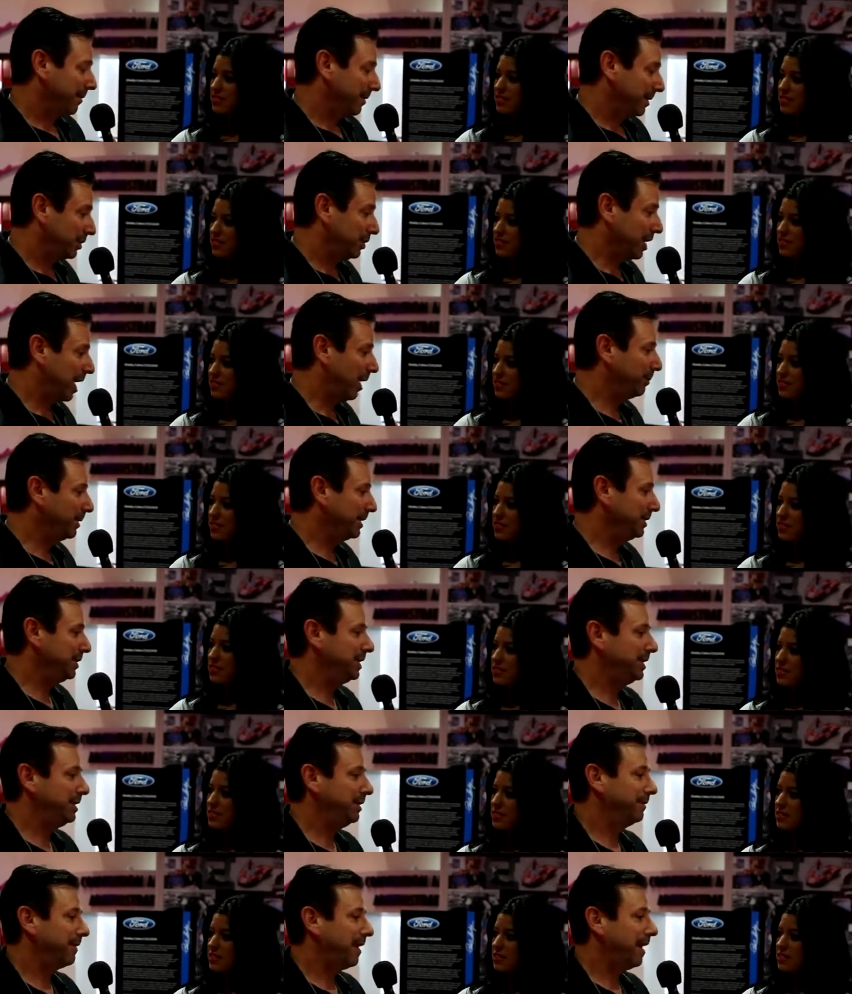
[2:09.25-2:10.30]
Speaker 1: Shelby G
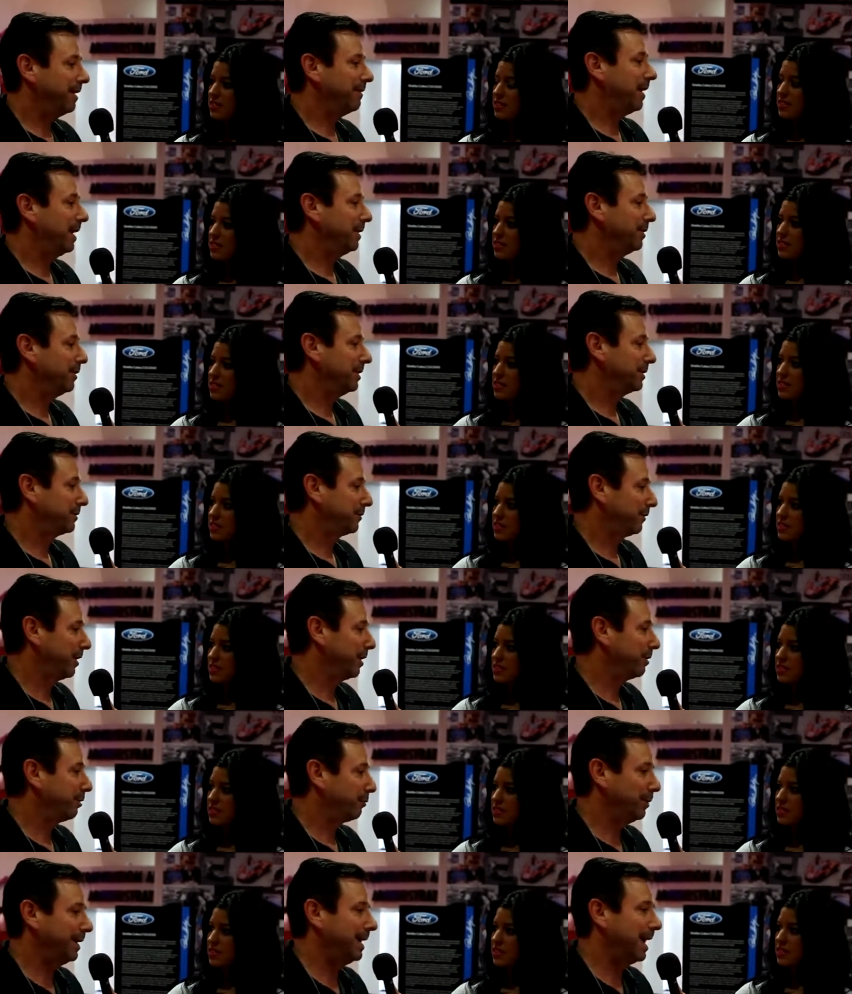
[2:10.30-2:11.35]
T five hundreds for a
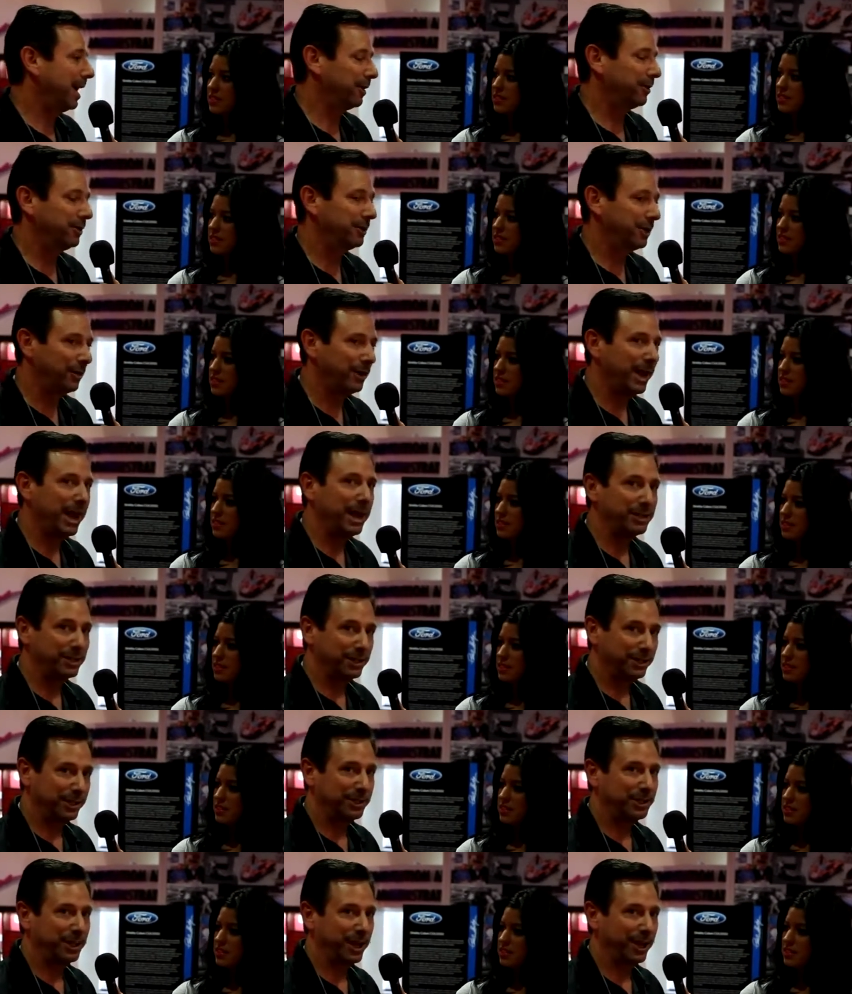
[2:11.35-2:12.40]
three dollar donation
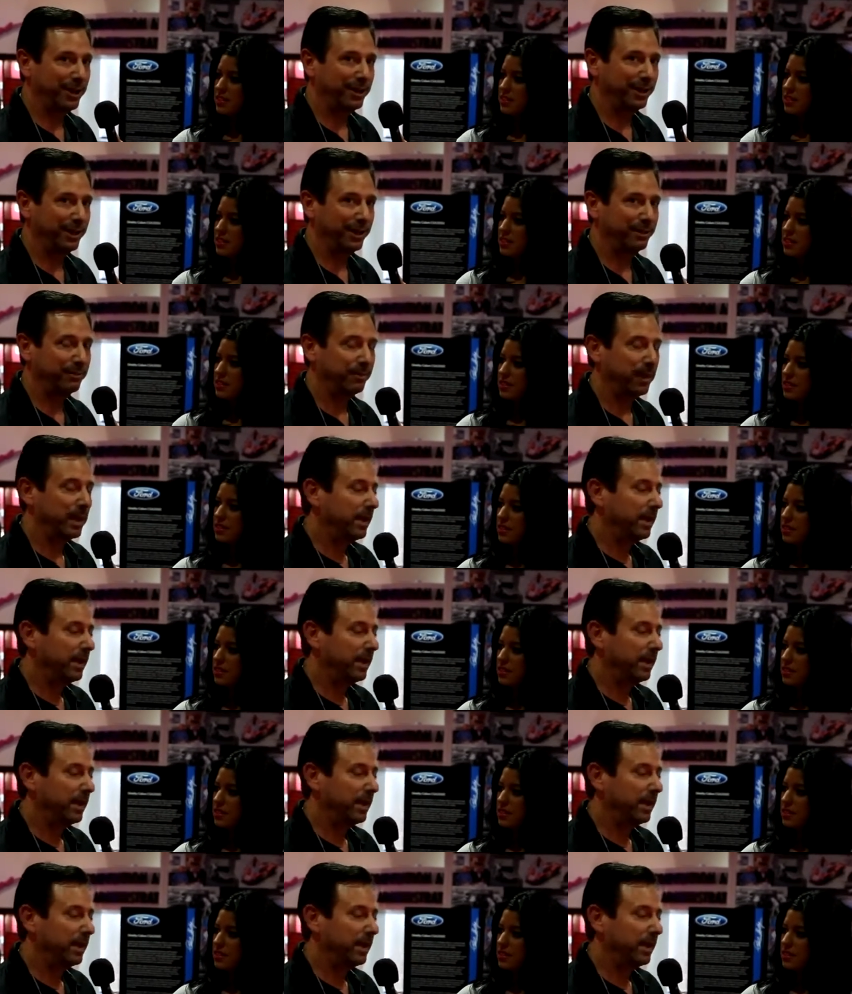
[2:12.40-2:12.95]
to charity.